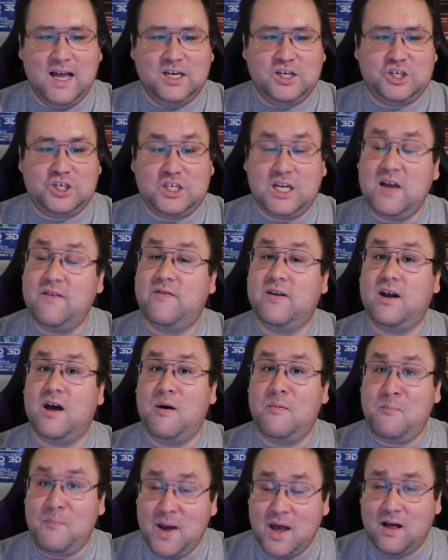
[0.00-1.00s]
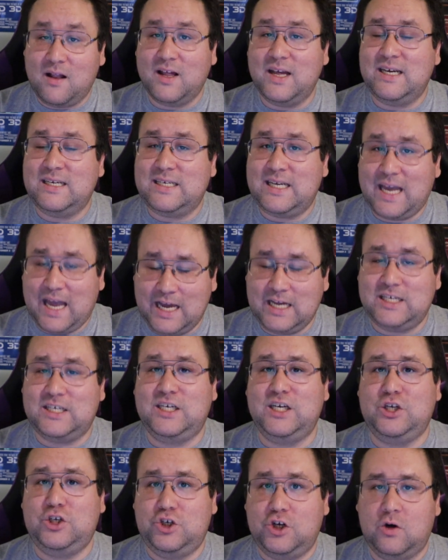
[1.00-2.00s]
Stephen Amell is
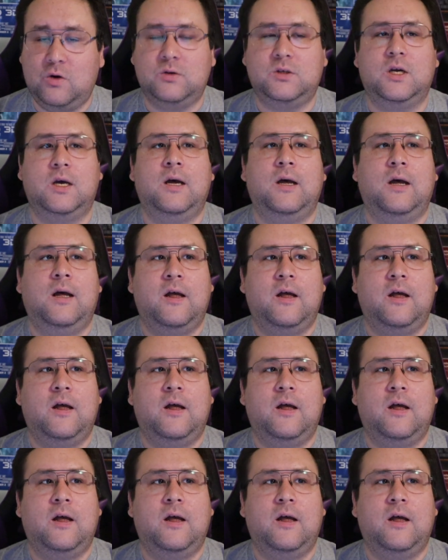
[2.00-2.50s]
Casey Jones.